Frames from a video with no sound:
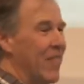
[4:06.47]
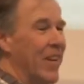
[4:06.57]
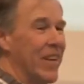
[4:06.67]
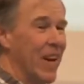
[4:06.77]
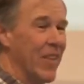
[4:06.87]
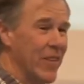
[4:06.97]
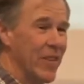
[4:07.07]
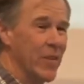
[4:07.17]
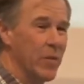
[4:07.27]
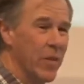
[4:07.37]
But now this
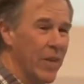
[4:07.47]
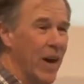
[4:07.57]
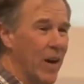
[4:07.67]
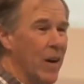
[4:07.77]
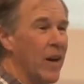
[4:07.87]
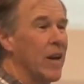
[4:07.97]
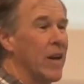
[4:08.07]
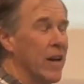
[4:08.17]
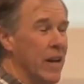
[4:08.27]
is now